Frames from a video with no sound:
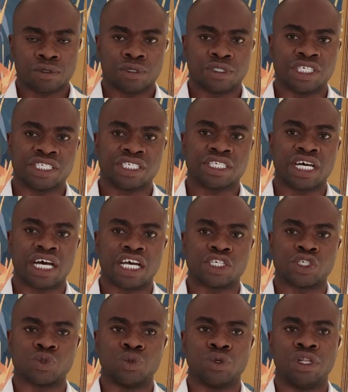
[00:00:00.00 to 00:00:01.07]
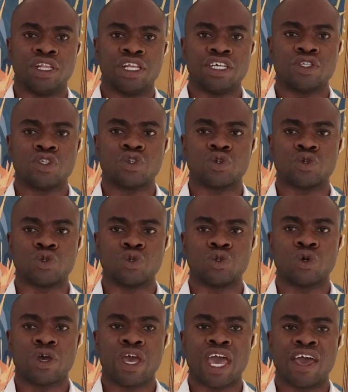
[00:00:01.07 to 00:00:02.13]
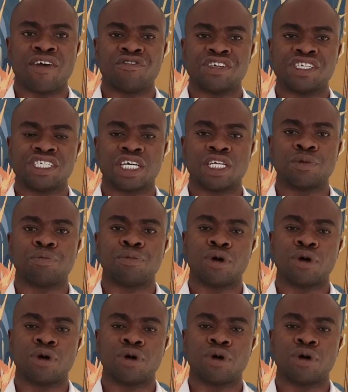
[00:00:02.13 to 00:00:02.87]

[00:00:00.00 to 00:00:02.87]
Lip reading: research would lead to efficient